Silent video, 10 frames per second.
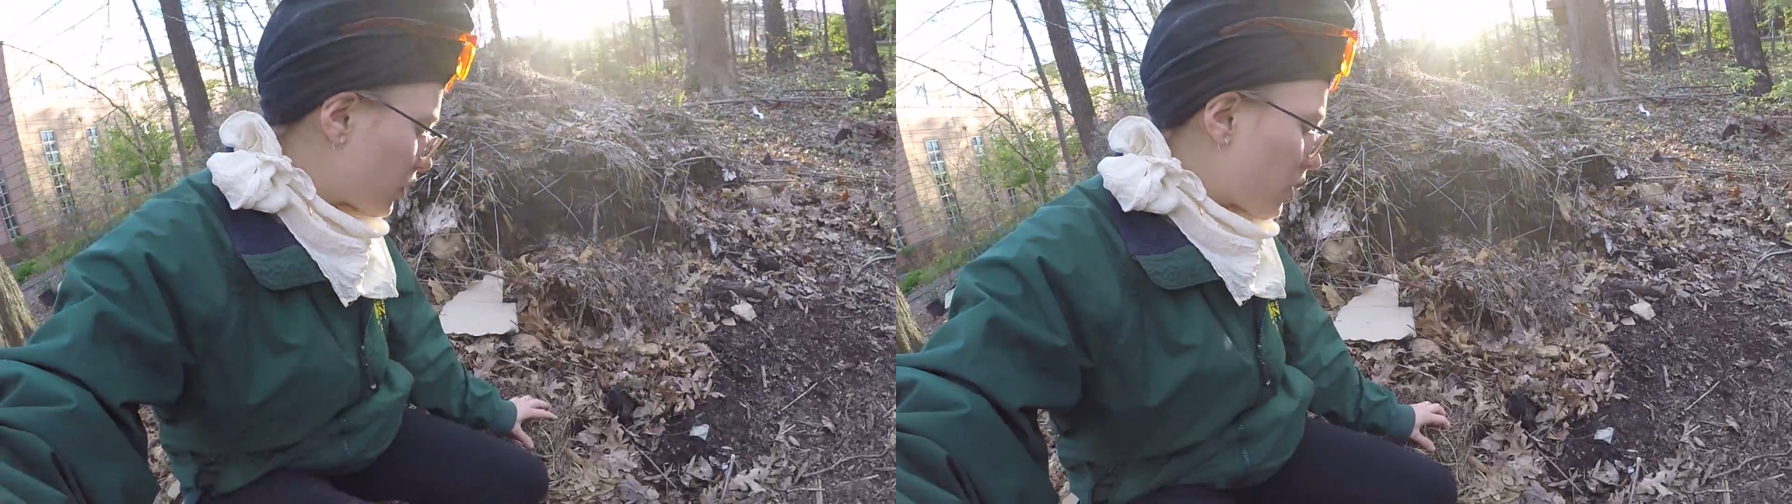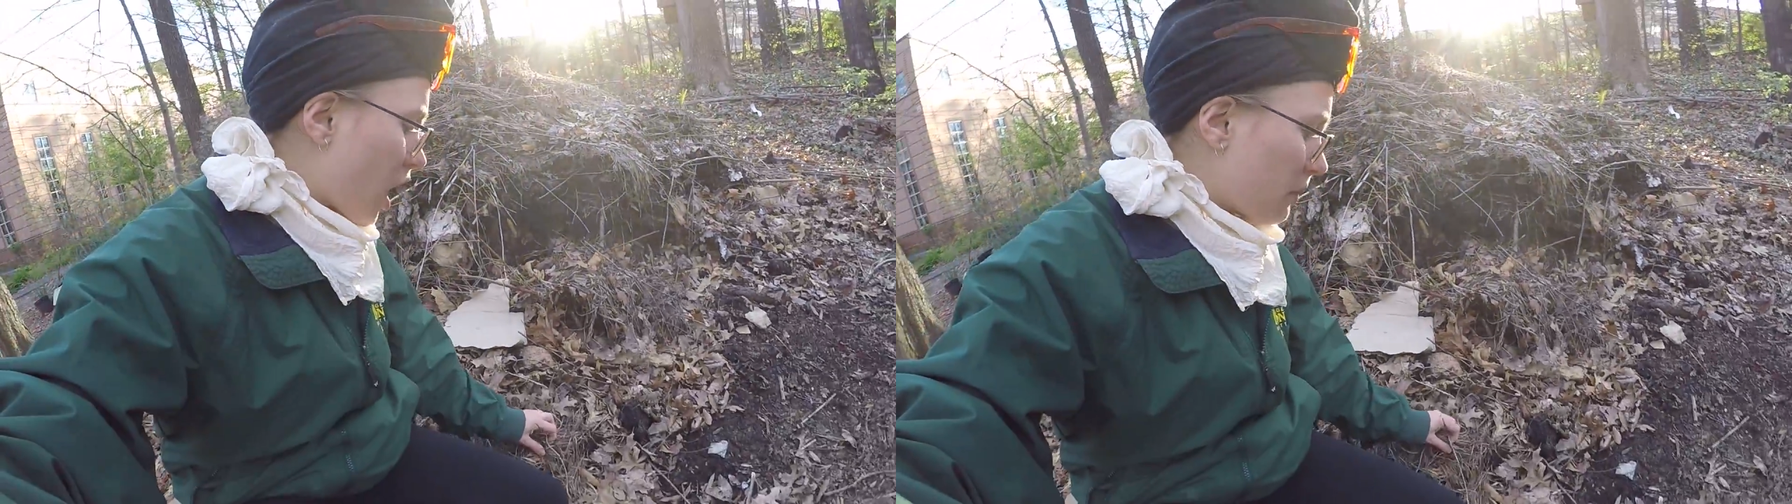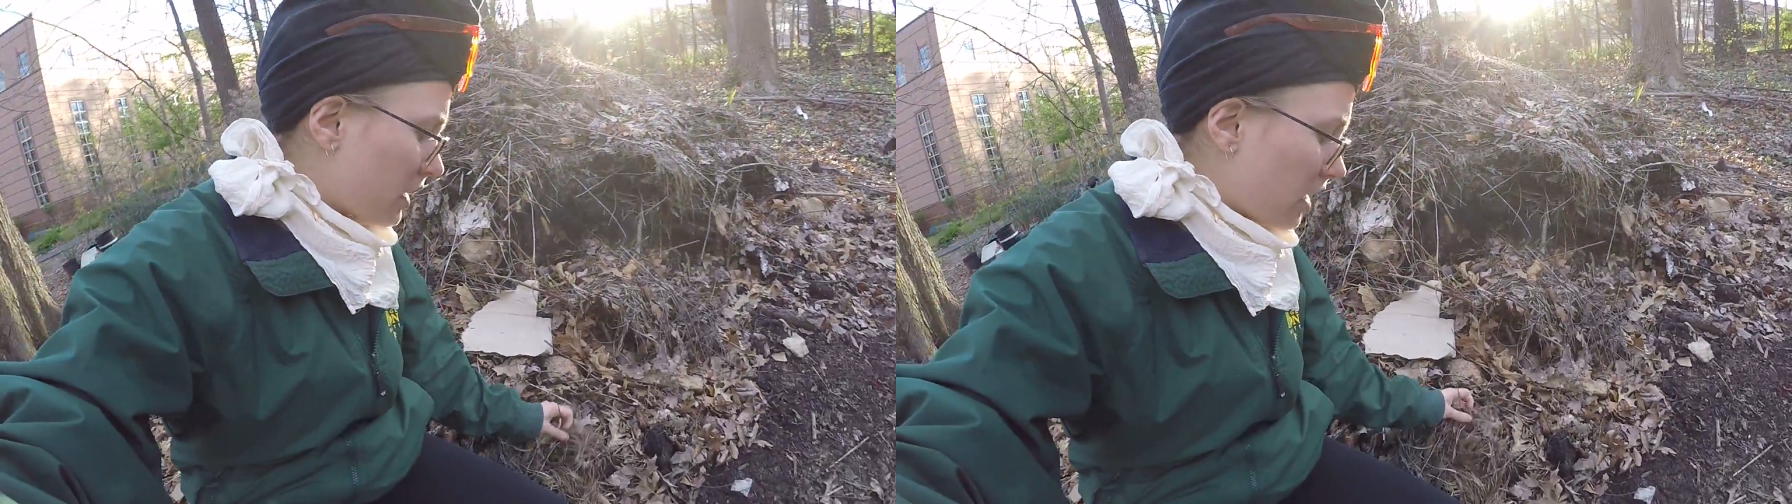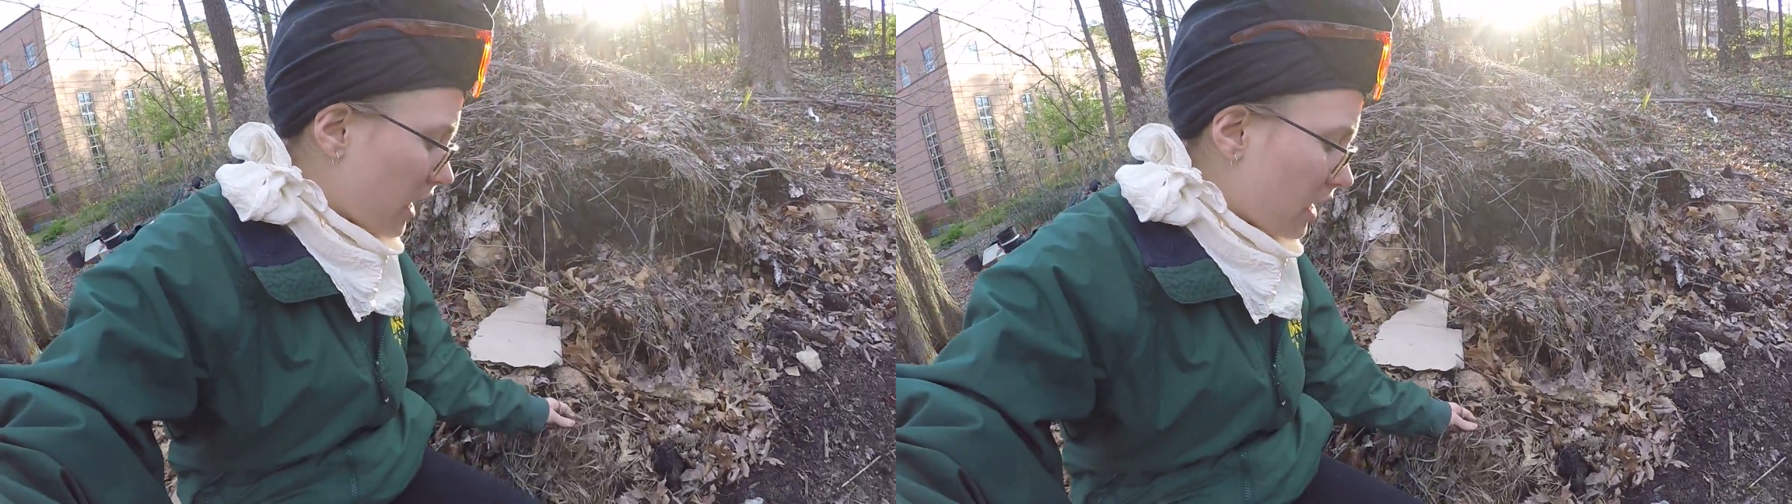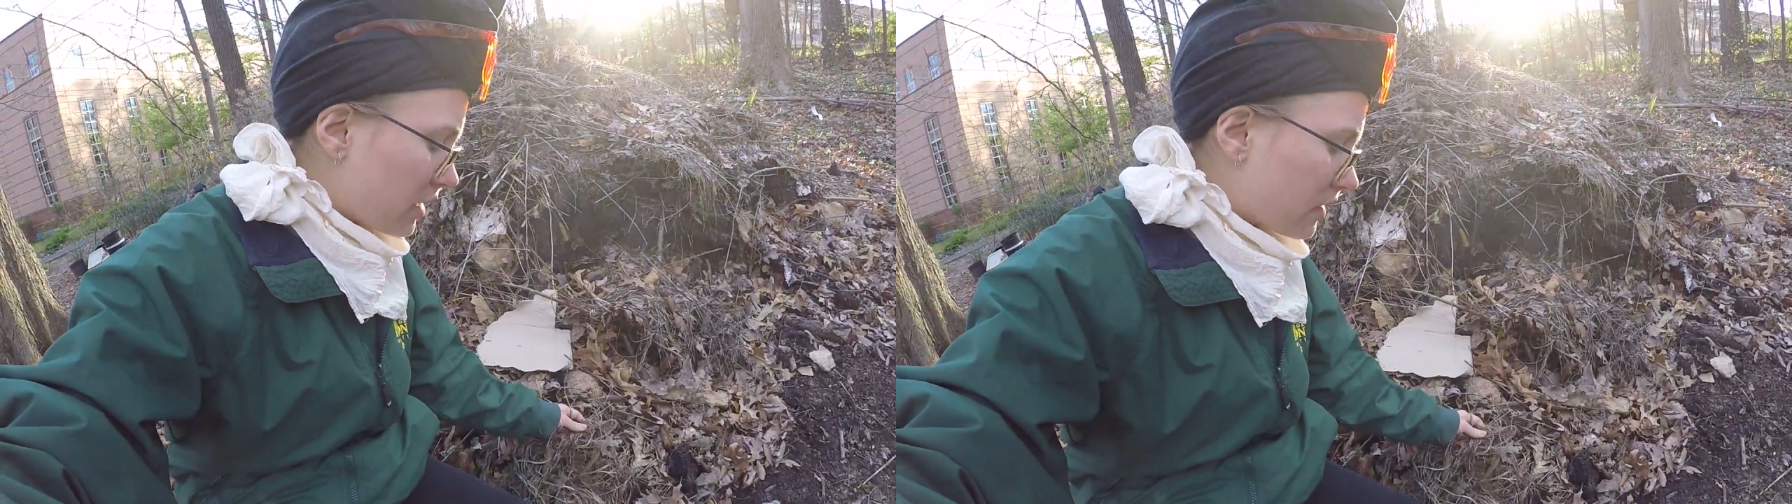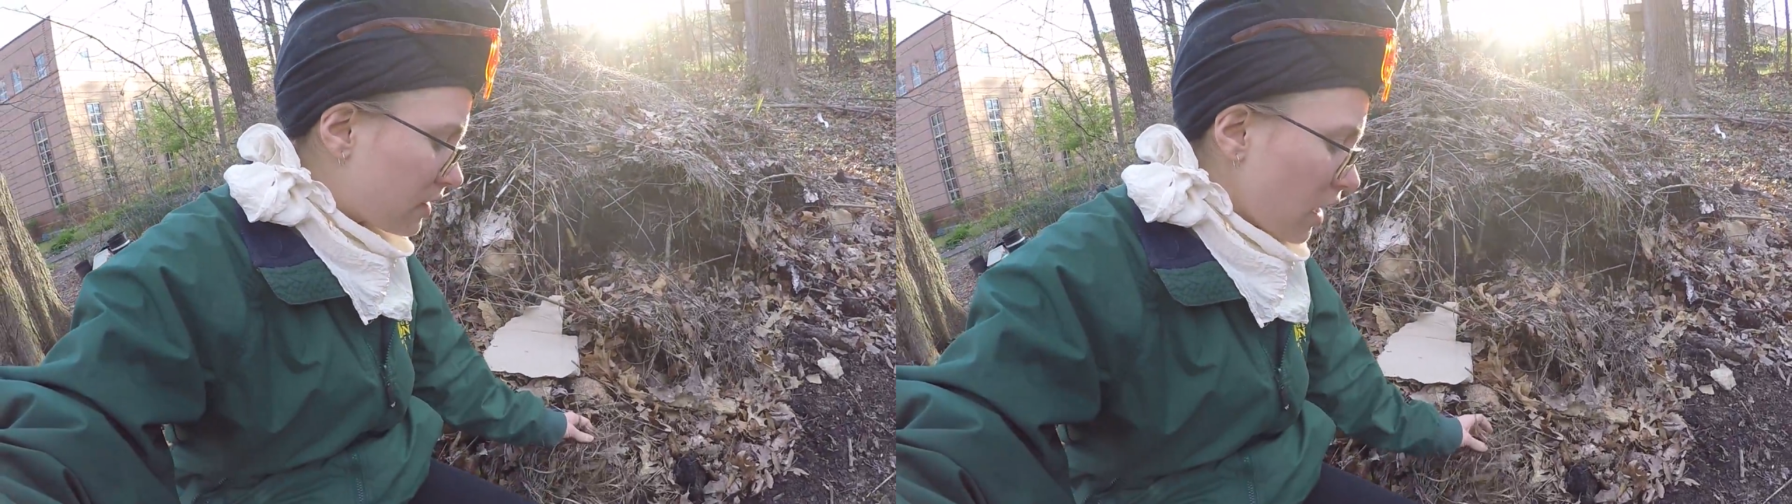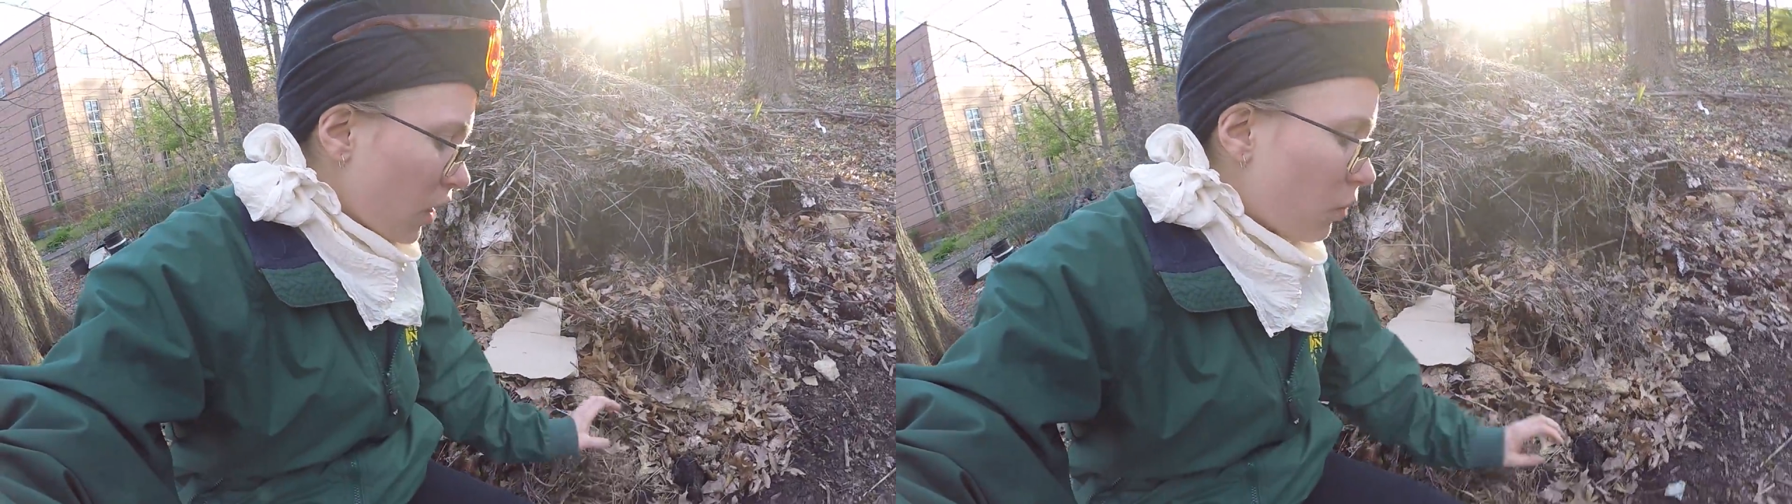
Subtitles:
So carbon is